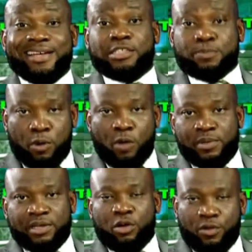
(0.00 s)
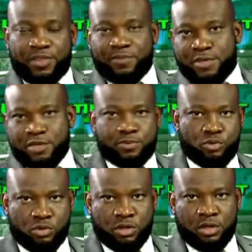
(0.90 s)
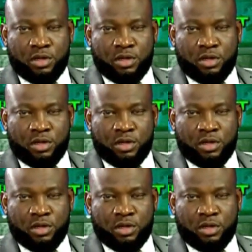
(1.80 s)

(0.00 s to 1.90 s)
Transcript: its public or the people.